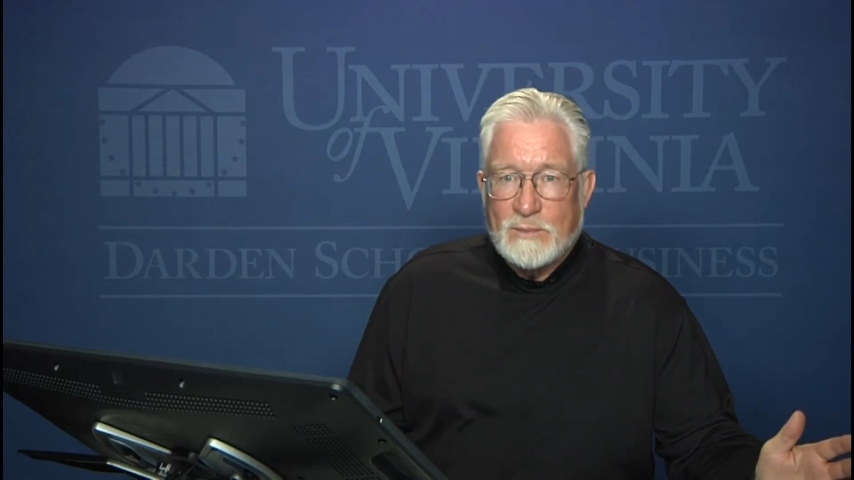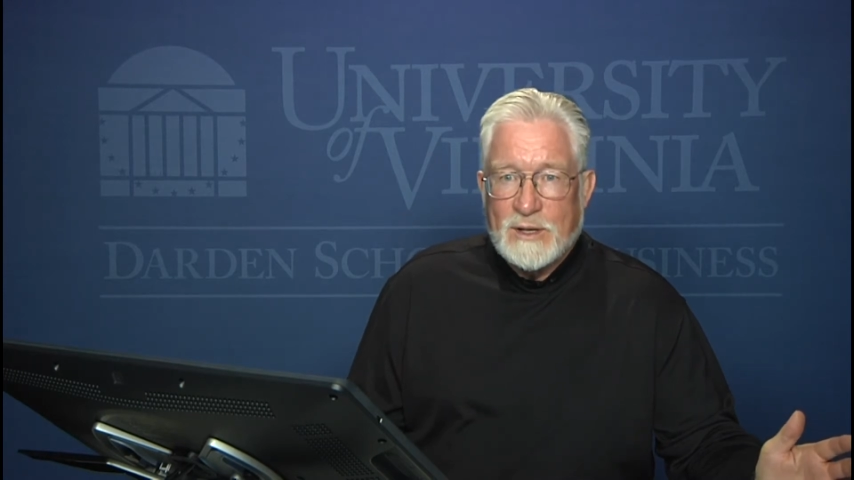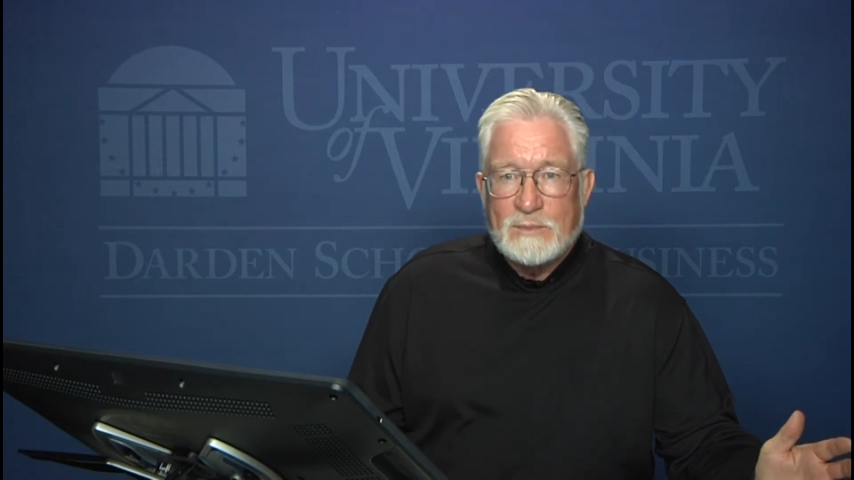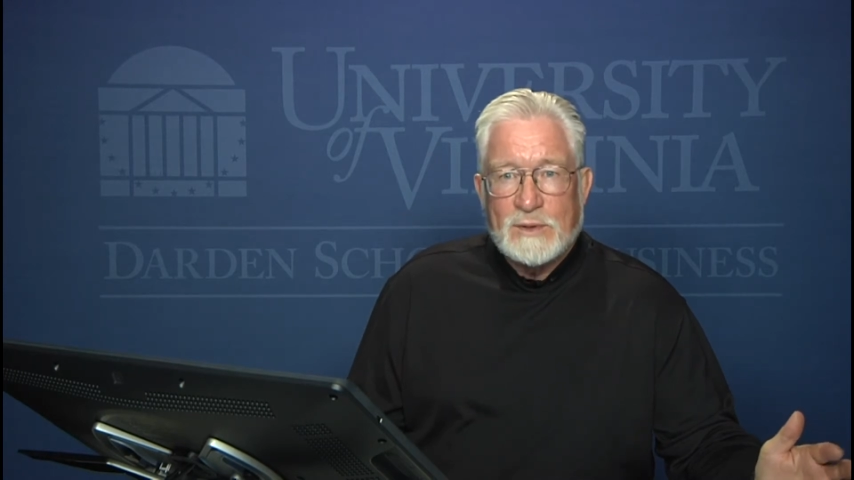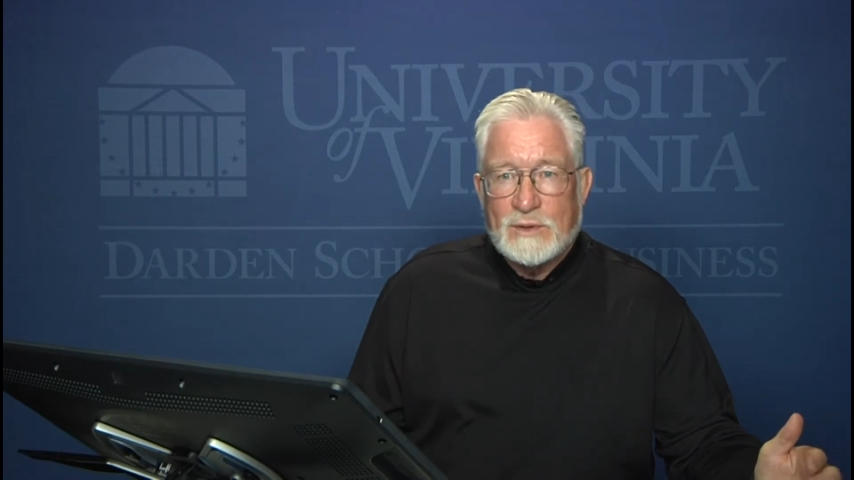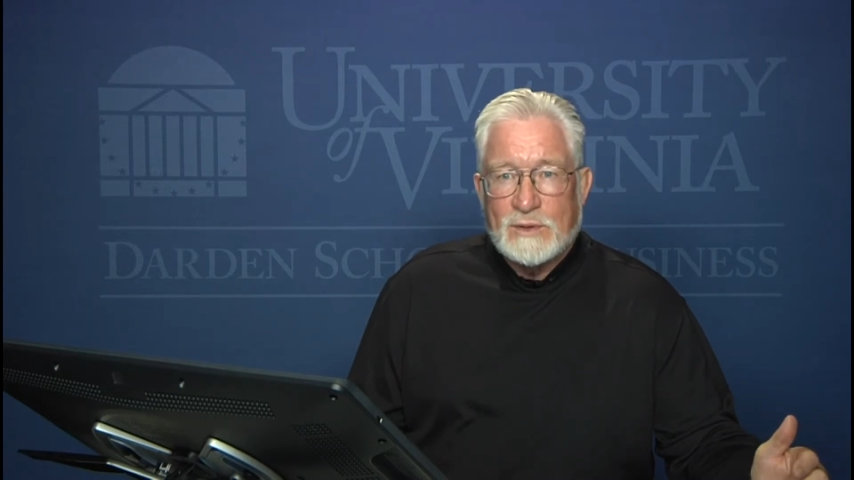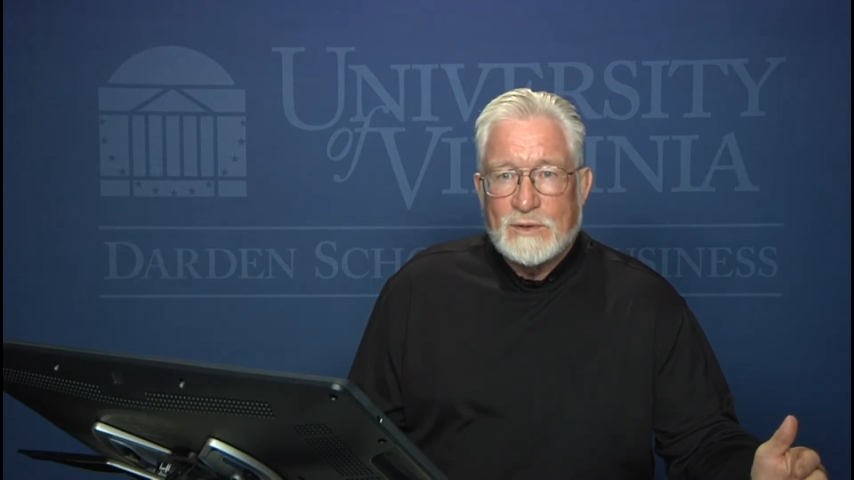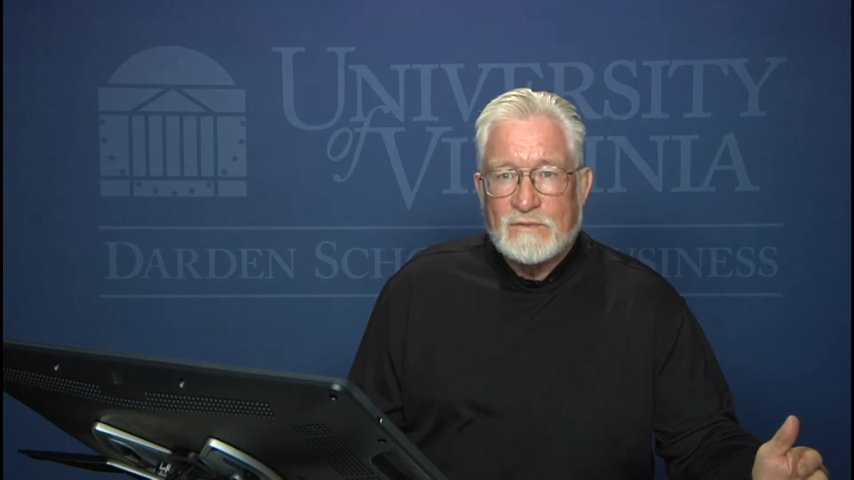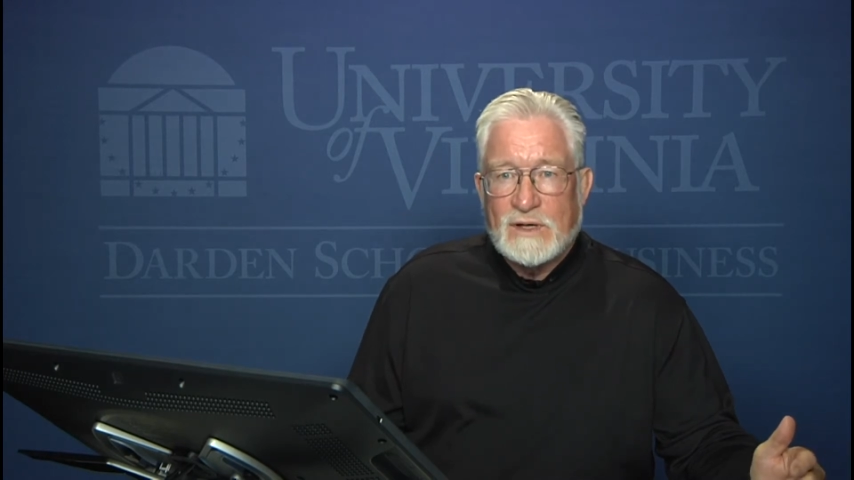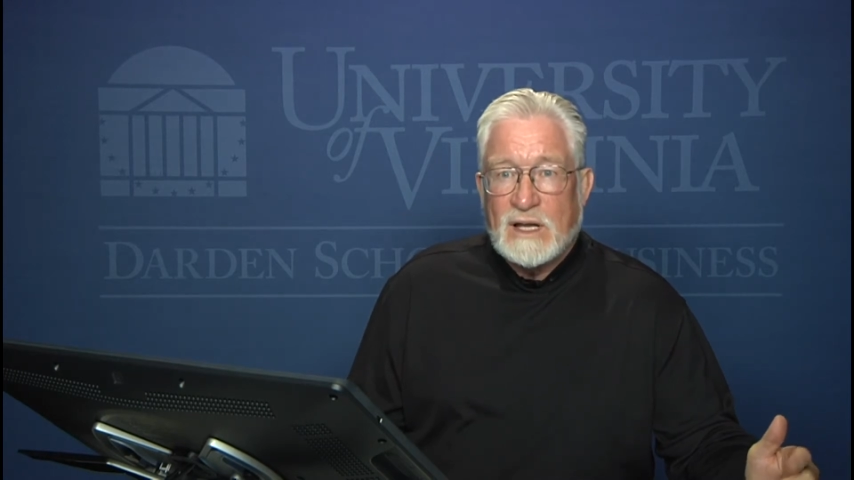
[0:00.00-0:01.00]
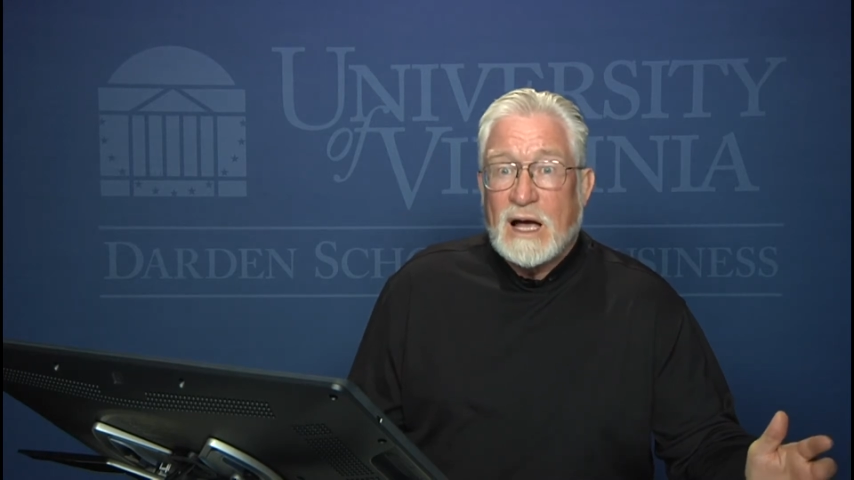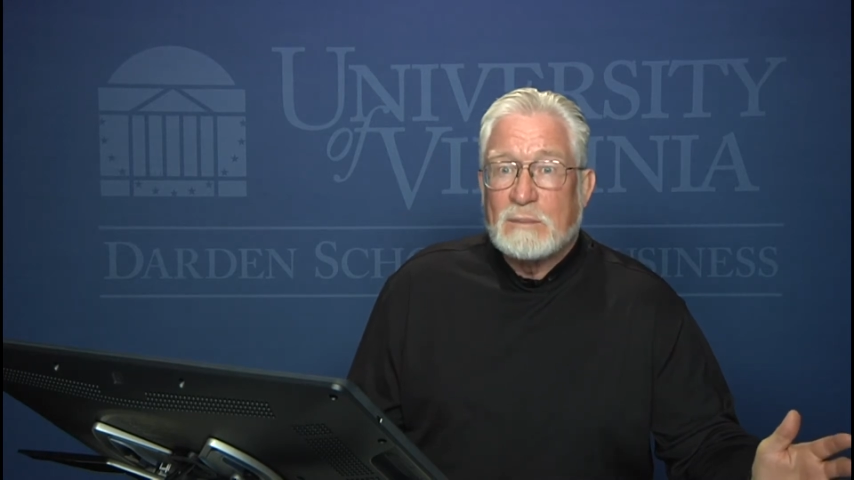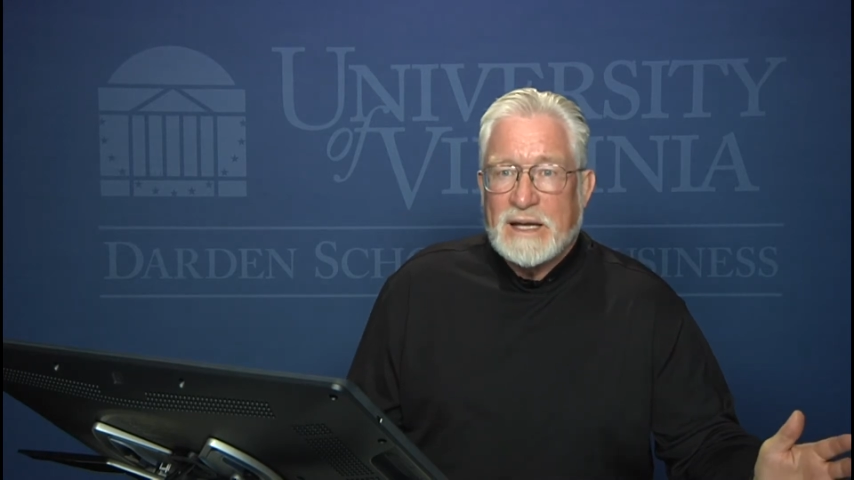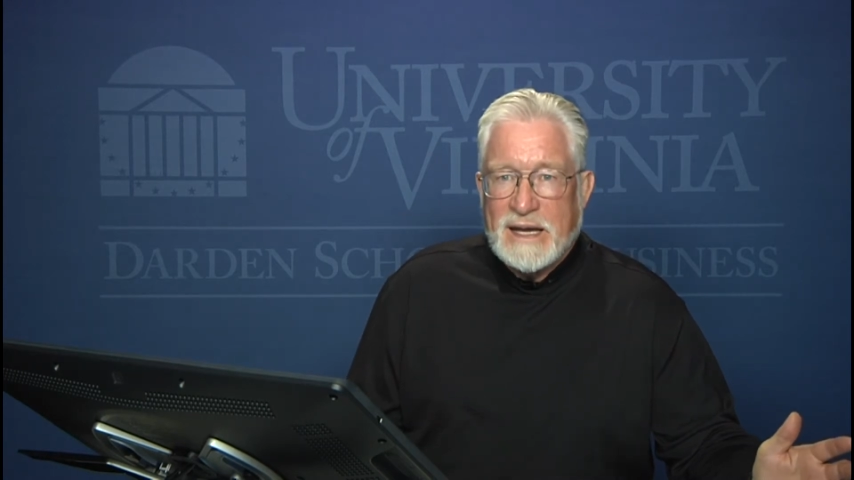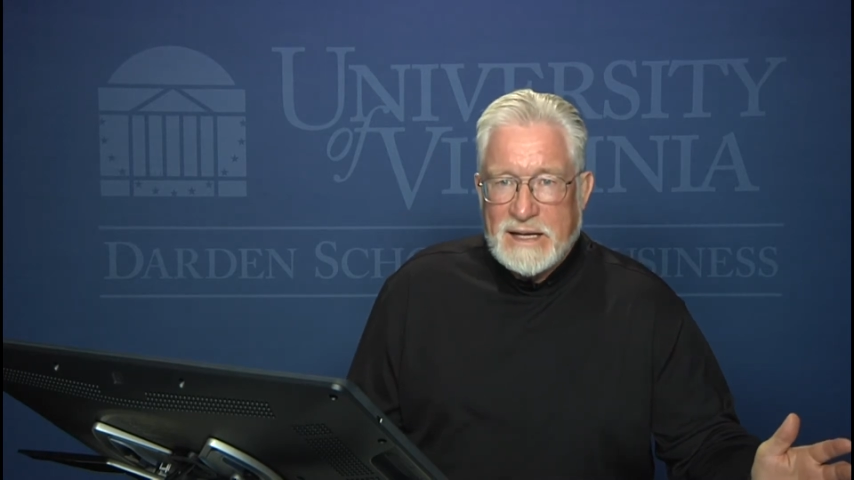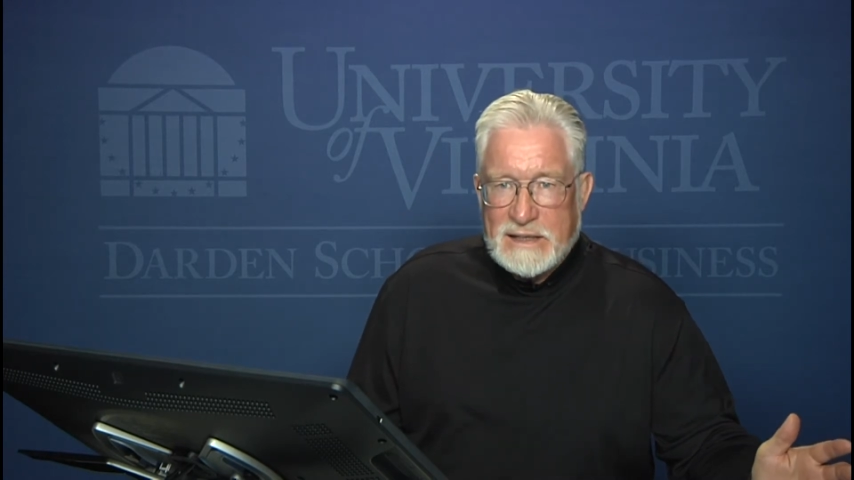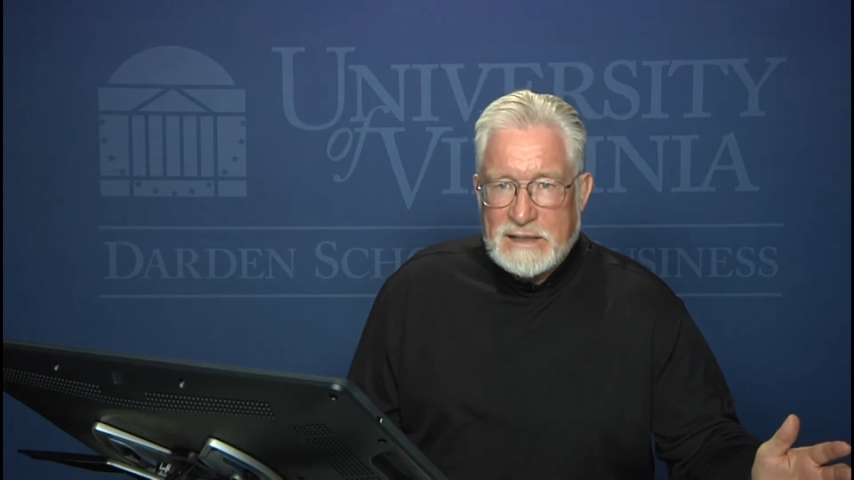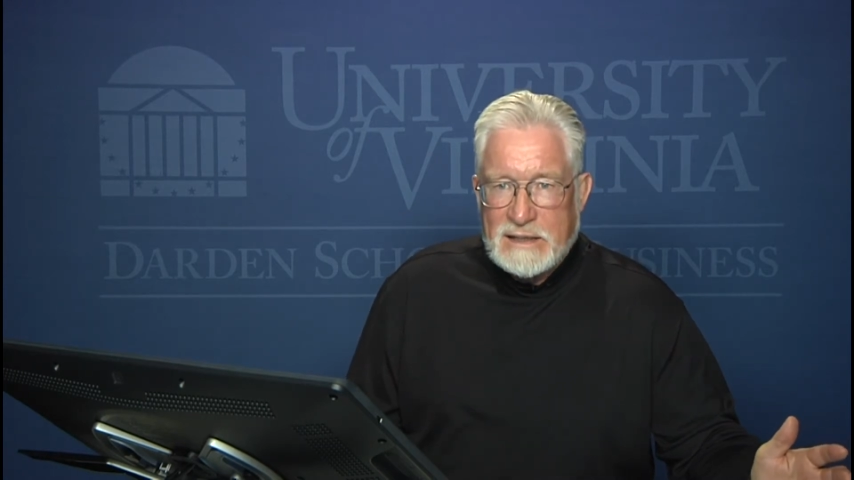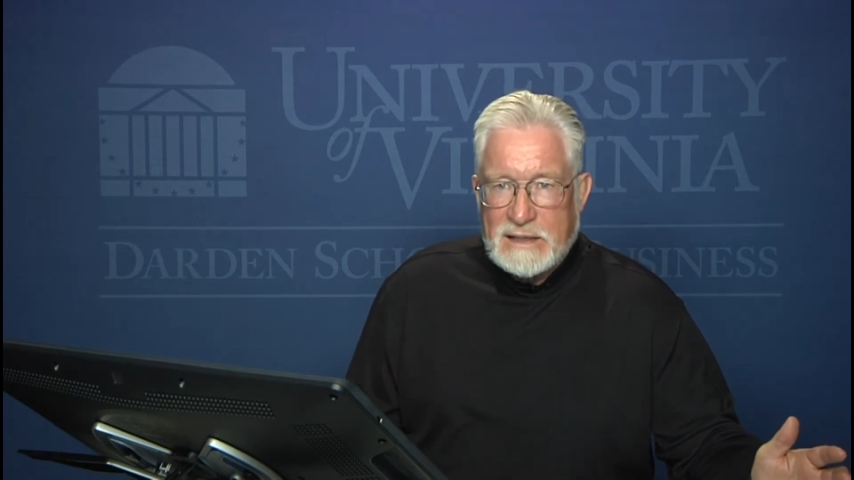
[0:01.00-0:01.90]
People who feel obligated,